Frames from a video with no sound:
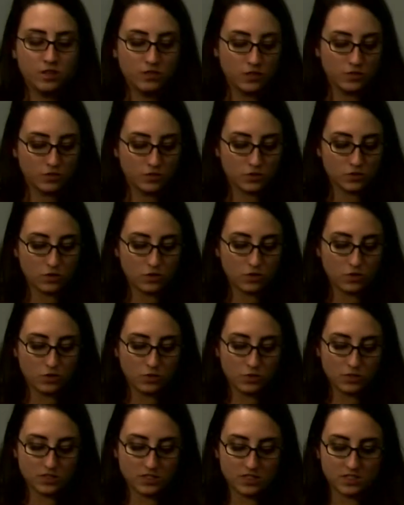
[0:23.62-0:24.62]
The result
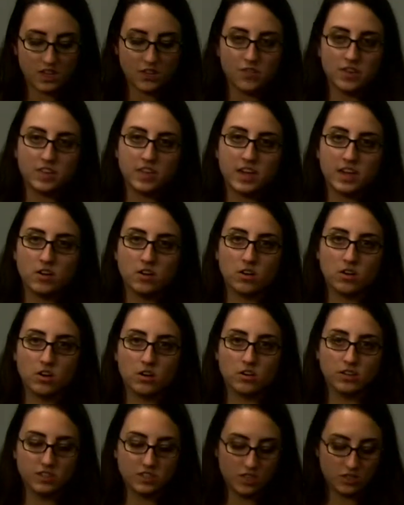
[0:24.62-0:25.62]
was a 7-layer
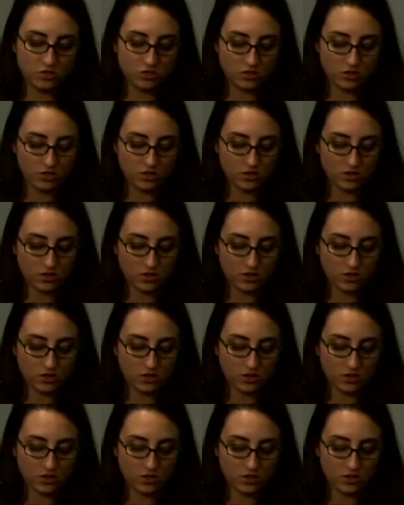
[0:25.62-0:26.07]
architecture